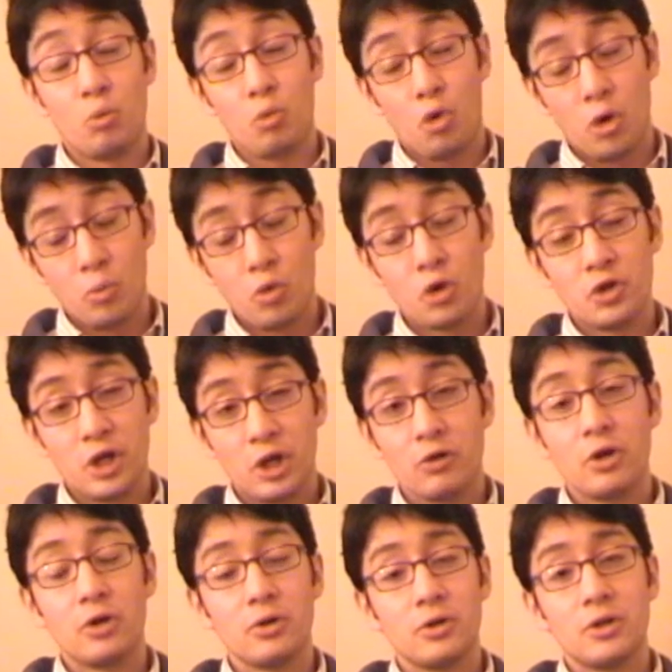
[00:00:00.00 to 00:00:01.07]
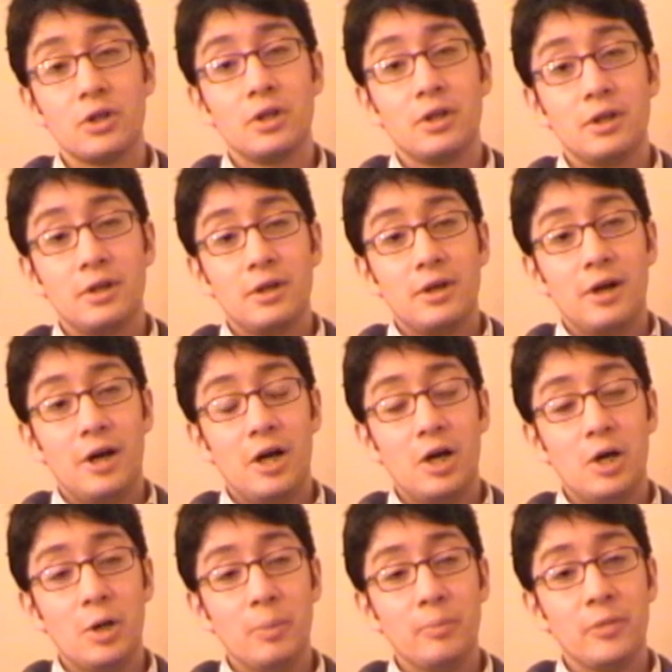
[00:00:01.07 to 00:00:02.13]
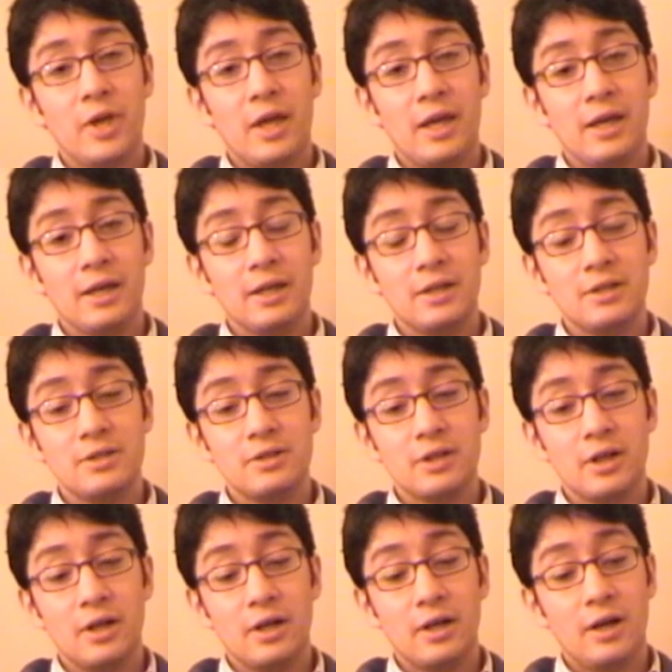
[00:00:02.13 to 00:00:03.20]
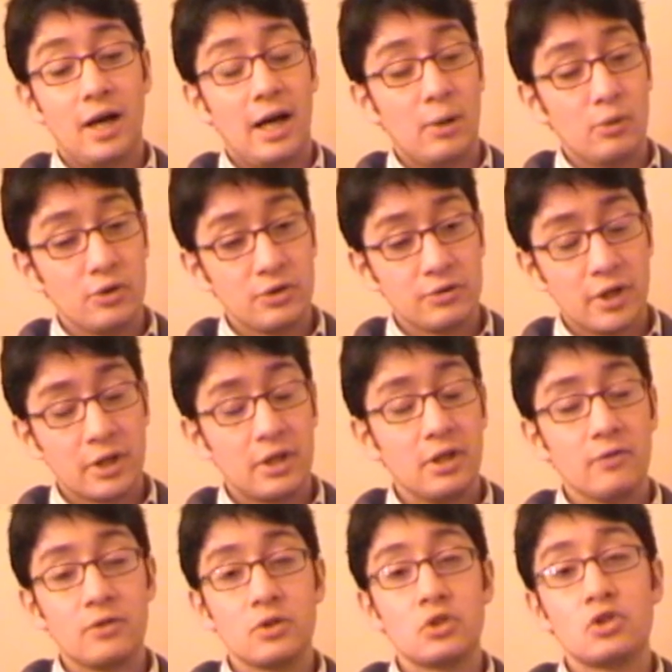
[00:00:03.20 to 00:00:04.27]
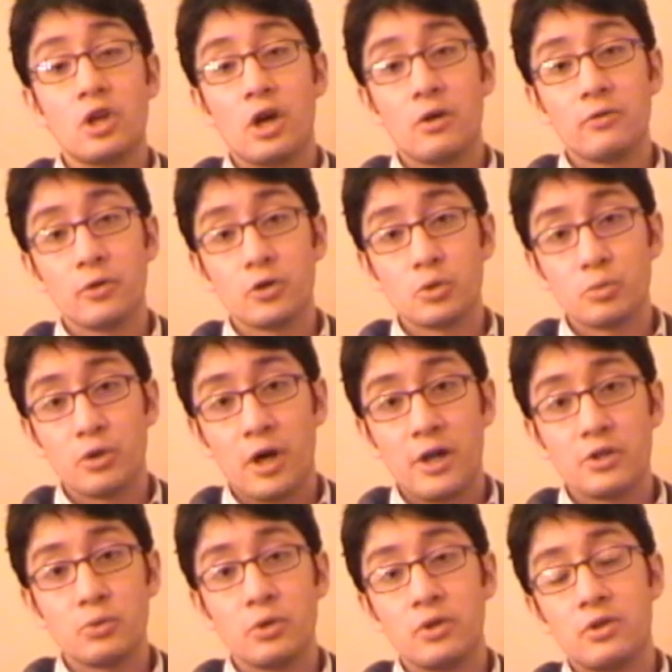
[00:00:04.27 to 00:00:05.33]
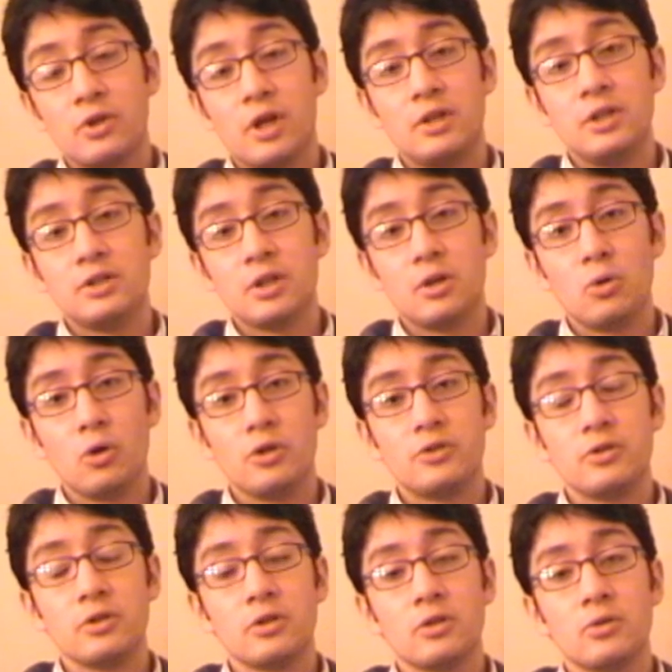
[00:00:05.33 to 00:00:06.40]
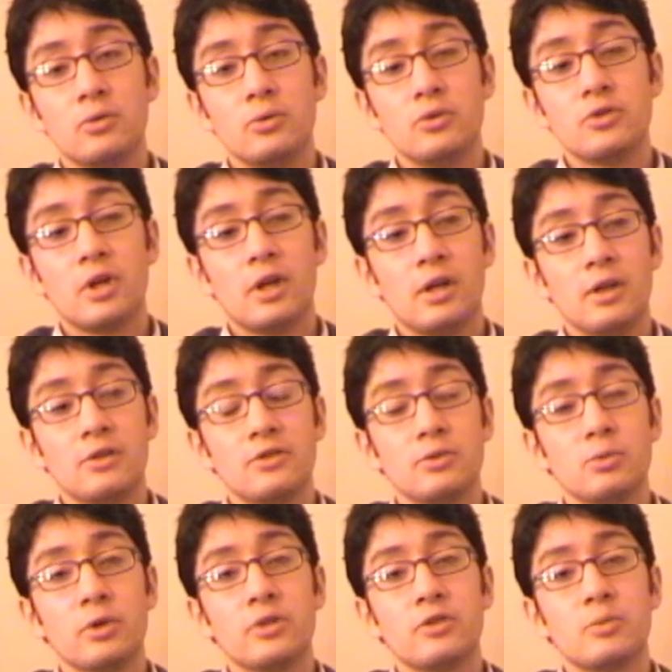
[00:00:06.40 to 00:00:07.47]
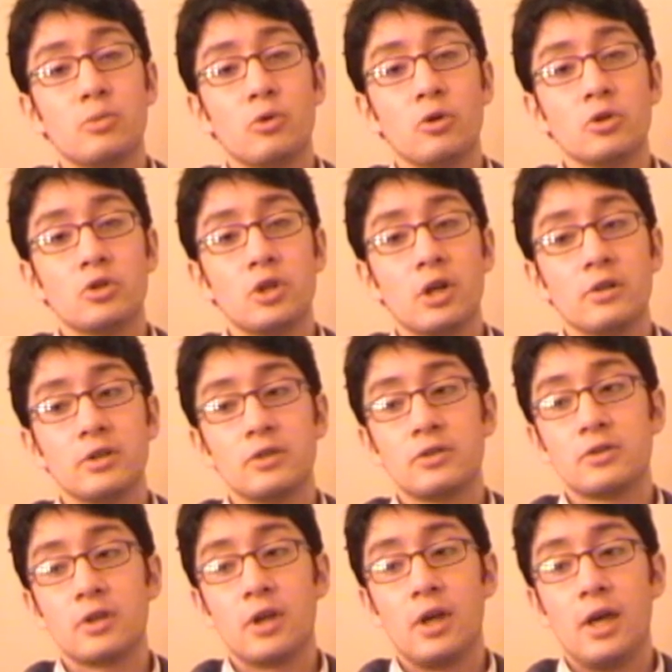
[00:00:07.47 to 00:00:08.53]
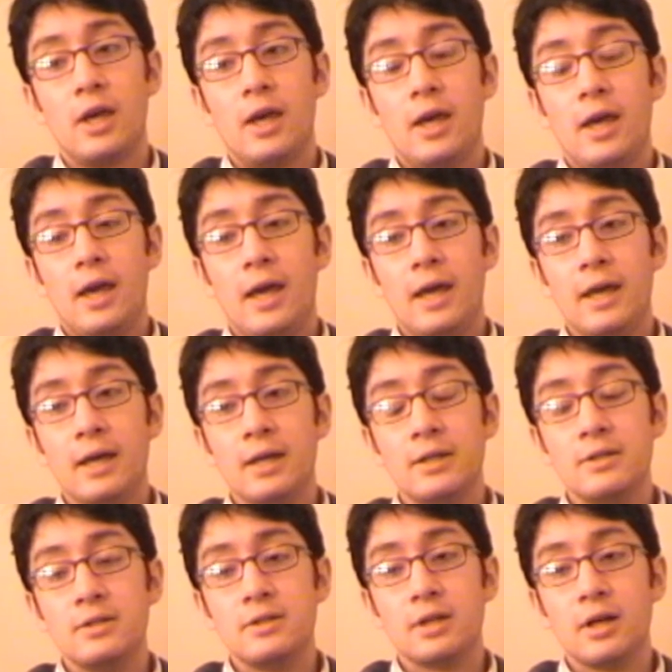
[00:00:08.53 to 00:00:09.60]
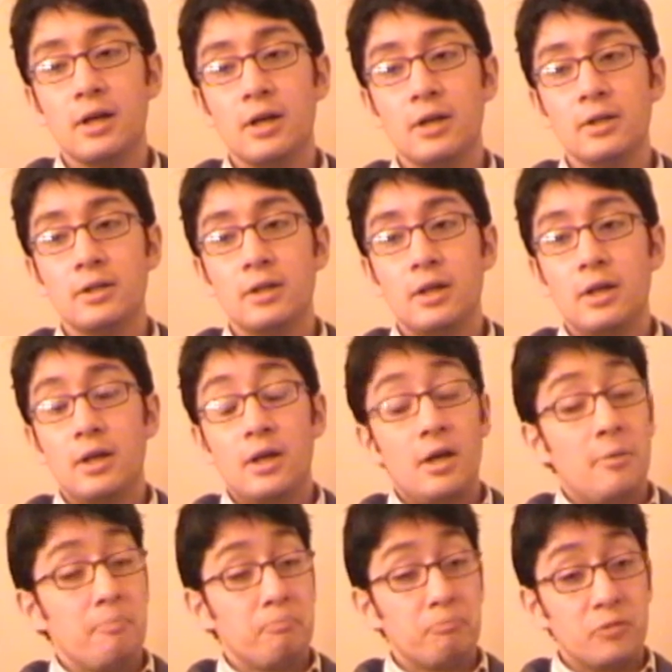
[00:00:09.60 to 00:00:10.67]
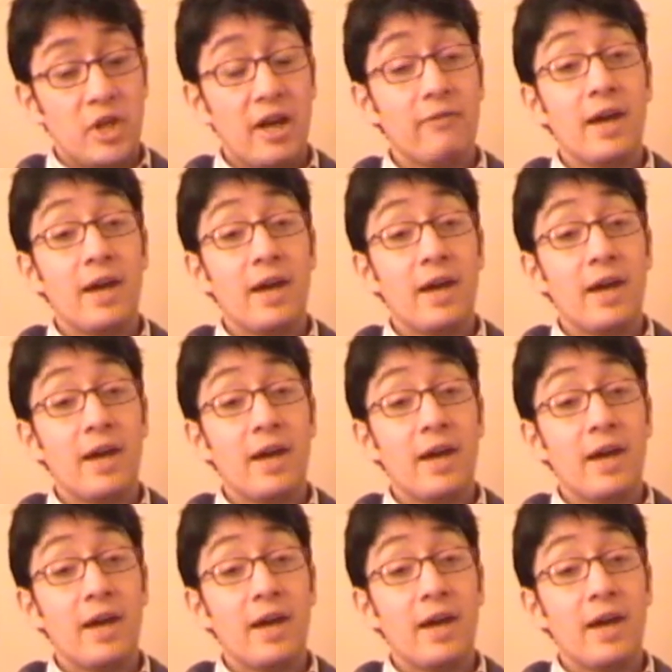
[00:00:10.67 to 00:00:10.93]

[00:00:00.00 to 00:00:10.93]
more and more narrow. I was lucky enough to share first prize with Anita Leutzinger, who was a Swiss-born cellist. And Yeah,